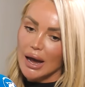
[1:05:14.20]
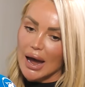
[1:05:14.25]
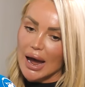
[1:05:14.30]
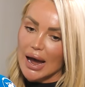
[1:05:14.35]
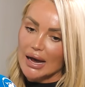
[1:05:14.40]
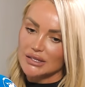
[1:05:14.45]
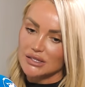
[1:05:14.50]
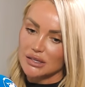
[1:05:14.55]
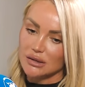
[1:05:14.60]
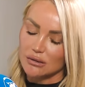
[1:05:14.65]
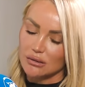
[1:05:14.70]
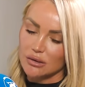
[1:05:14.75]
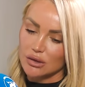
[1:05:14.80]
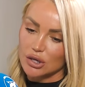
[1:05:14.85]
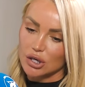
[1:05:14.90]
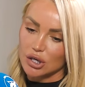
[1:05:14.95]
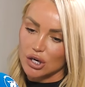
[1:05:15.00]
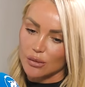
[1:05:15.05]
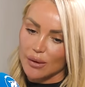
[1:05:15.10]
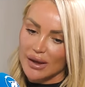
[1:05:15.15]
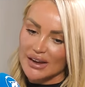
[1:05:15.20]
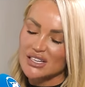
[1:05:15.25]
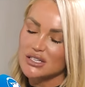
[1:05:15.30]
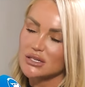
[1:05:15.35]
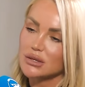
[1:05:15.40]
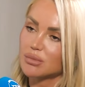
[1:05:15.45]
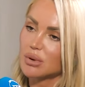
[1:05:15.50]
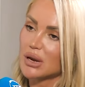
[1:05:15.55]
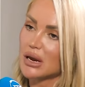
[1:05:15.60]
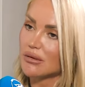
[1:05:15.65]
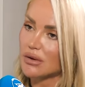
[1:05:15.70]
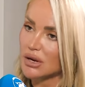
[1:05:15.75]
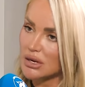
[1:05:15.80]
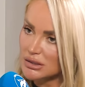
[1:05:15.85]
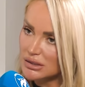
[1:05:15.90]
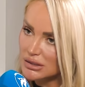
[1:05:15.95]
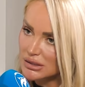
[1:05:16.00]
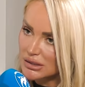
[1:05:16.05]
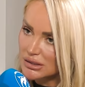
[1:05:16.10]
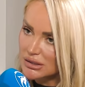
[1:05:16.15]
adding you know
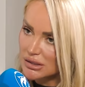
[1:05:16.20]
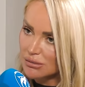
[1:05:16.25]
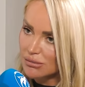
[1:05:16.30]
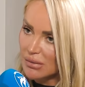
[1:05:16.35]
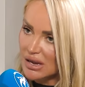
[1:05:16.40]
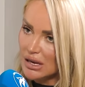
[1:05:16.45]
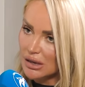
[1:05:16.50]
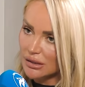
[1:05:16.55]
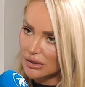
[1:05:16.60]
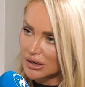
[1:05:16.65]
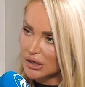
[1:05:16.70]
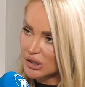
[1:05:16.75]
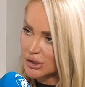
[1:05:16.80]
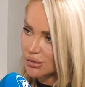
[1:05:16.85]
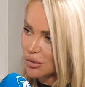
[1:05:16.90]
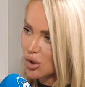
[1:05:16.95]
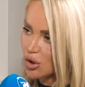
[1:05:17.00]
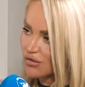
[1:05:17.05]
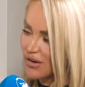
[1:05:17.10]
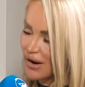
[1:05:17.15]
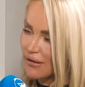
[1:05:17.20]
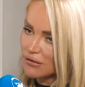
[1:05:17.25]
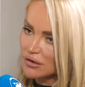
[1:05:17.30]
experiences and making things more